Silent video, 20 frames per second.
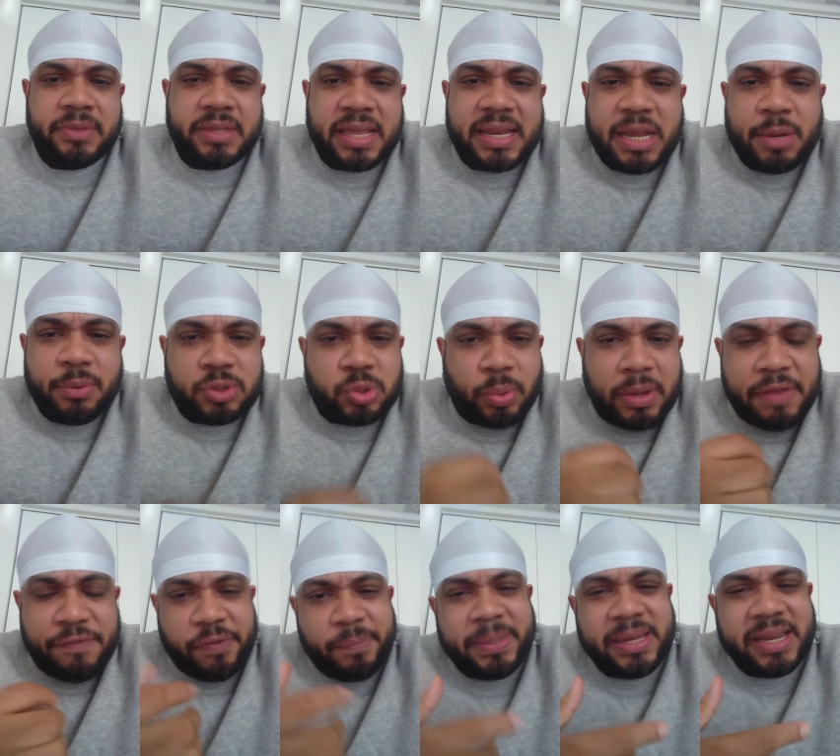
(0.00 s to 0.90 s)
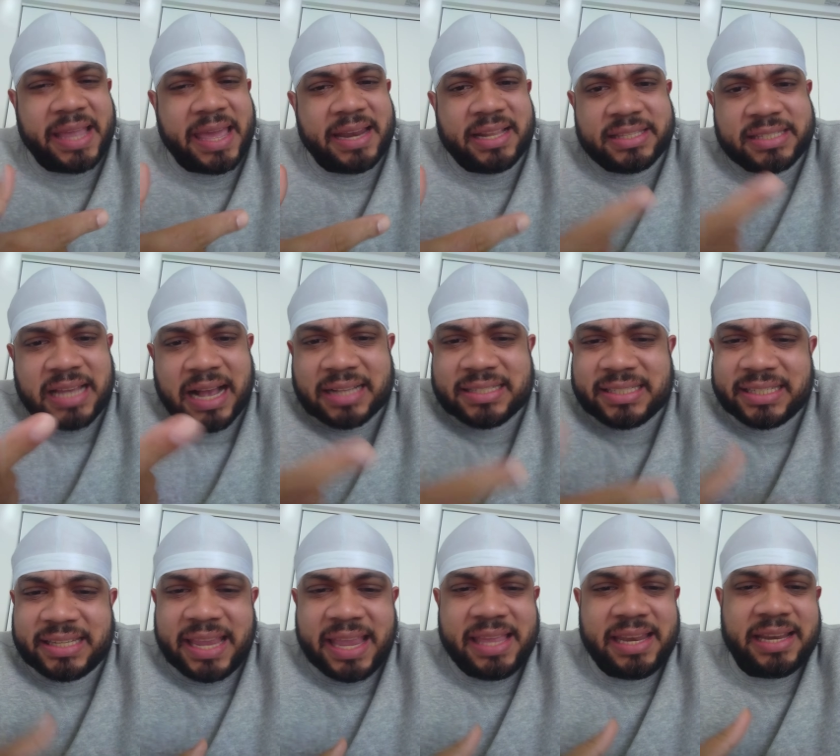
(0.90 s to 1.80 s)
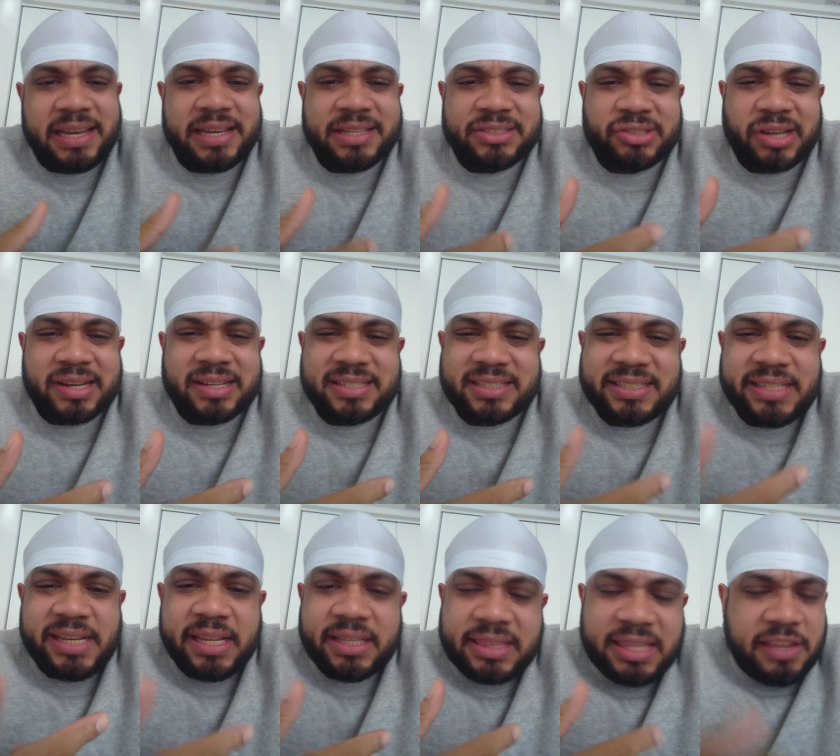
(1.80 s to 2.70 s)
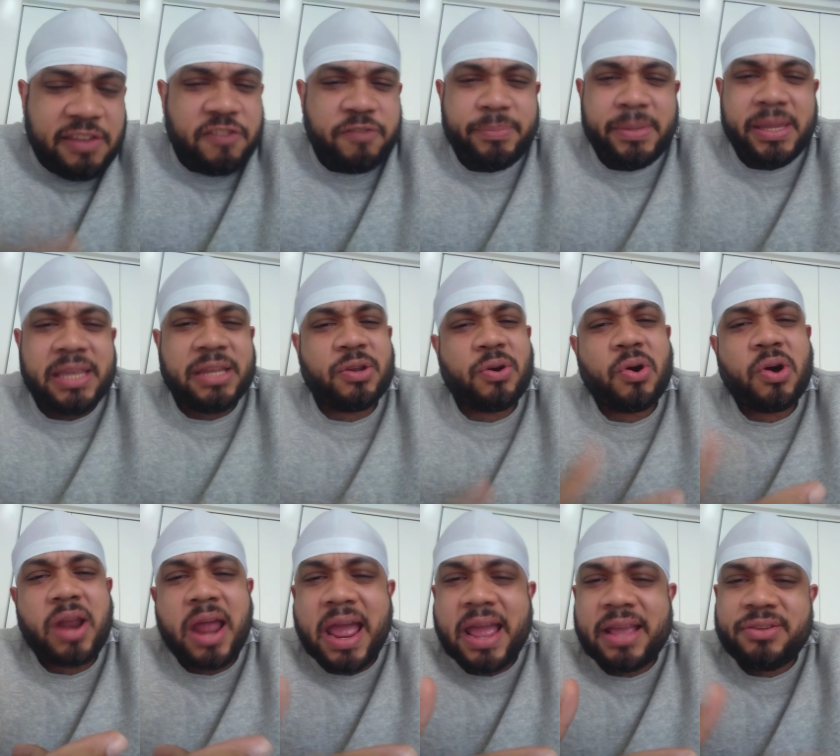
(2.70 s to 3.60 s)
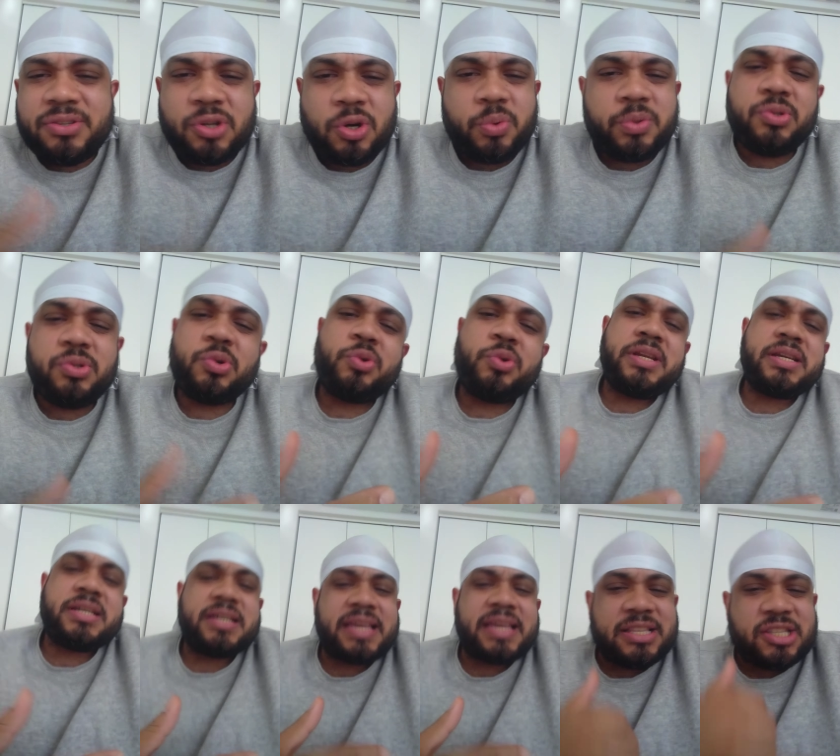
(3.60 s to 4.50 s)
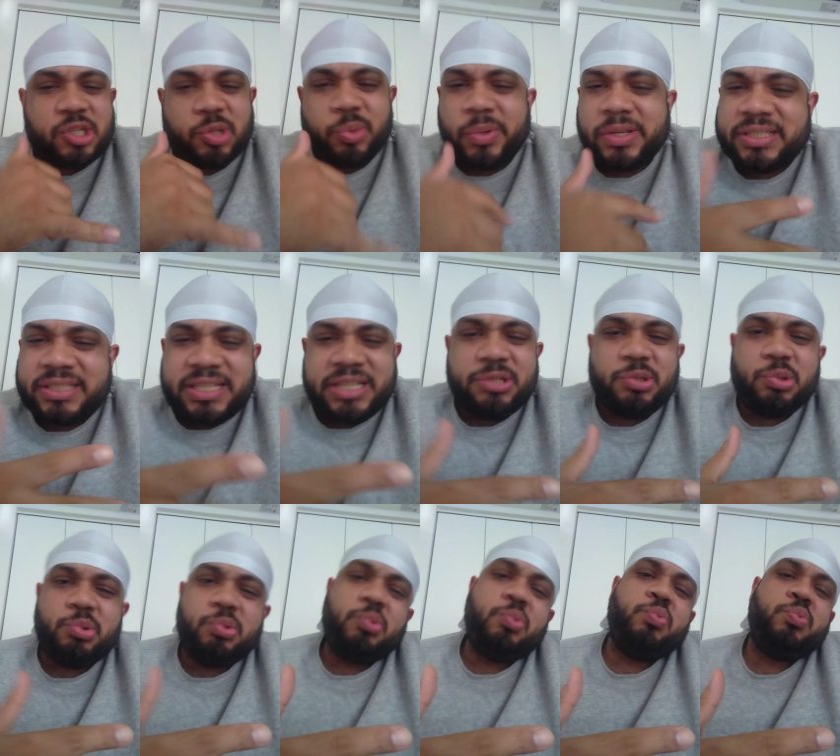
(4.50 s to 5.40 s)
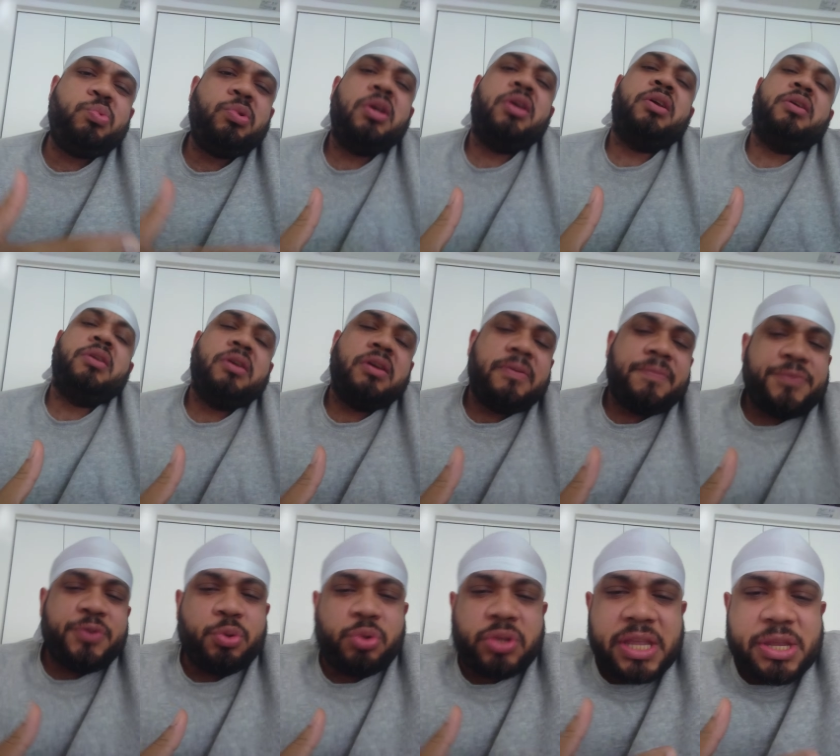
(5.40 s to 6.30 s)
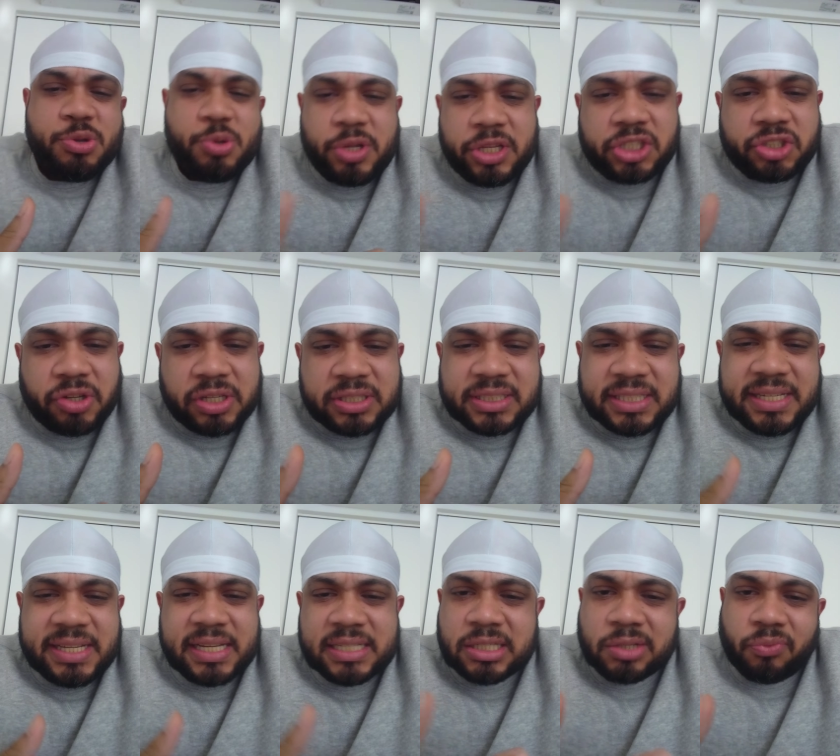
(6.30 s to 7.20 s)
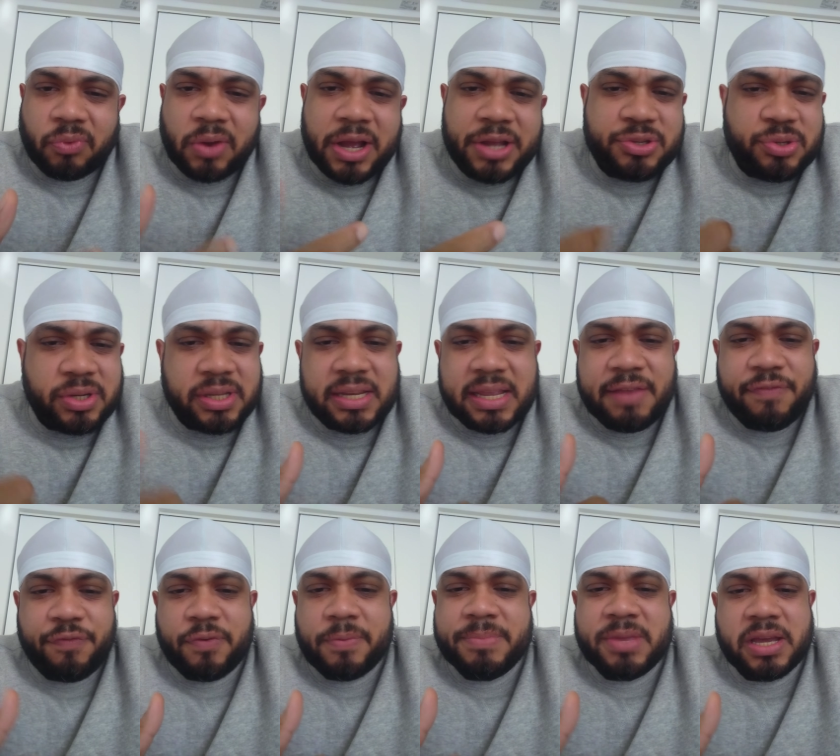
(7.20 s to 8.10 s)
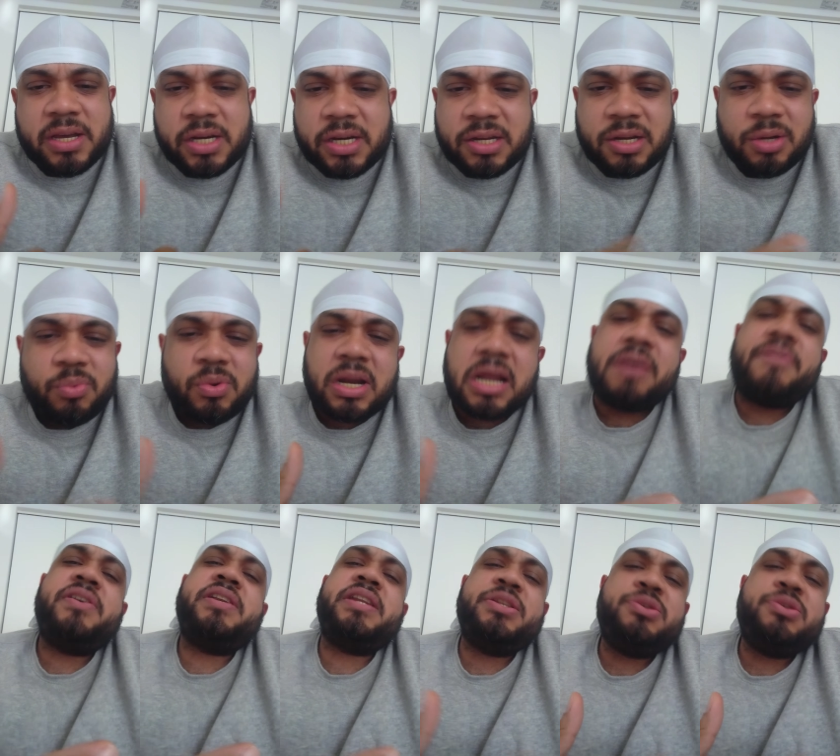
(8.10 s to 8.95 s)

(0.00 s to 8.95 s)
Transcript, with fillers: Then they was waiting for me to get intoxicated and try to sneak thieve me and all that. You know, you know, nigga get twisted. You you think you could trust the niggas around you because they from your hood or whatever.